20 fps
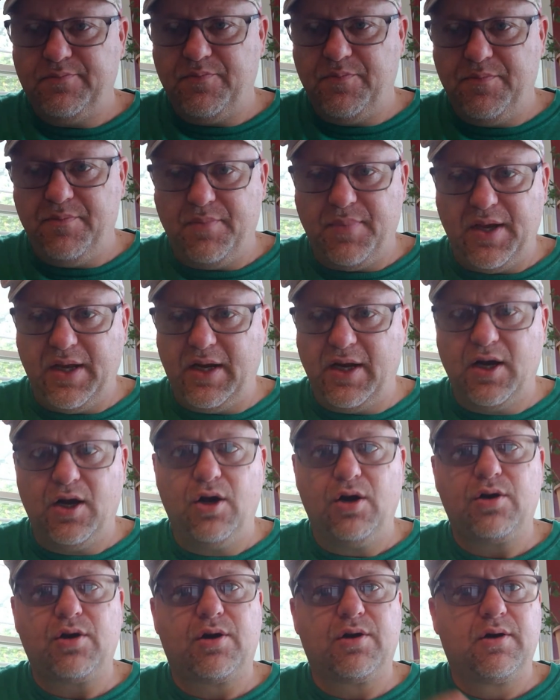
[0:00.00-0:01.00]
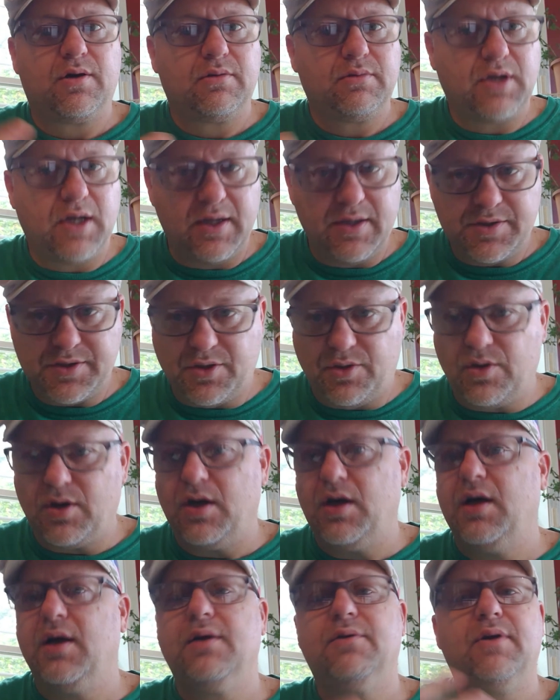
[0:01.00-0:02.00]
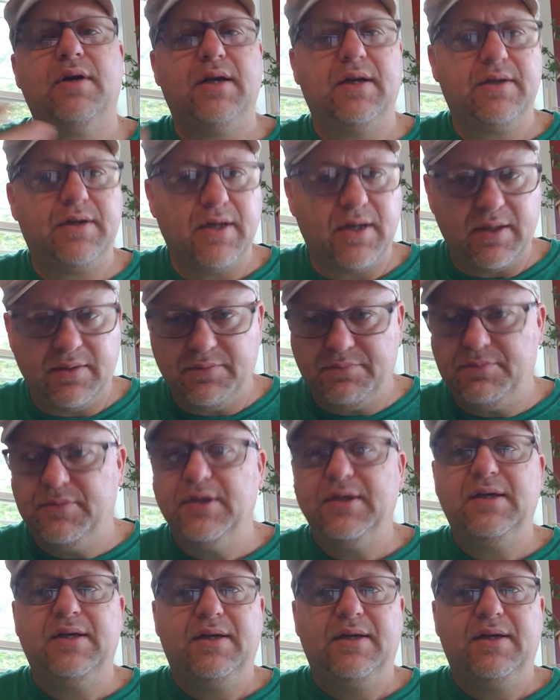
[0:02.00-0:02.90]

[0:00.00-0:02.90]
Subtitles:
mediocre, going to score 100, going to